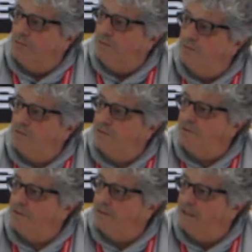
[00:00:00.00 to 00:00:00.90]

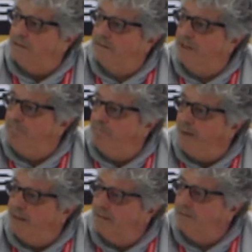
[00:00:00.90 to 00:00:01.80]
rules that
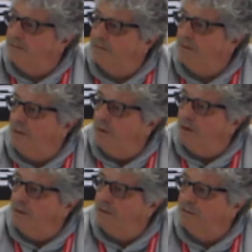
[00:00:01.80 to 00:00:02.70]
depend
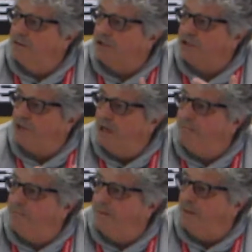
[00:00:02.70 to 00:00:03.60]
on the
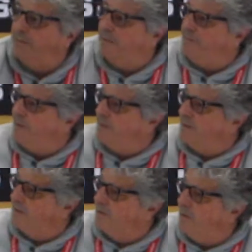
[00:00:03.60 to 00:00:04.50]
shape of the
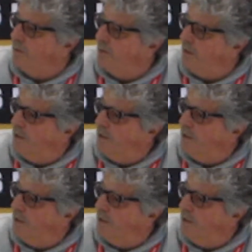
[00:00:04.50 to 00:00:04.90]
pieces. So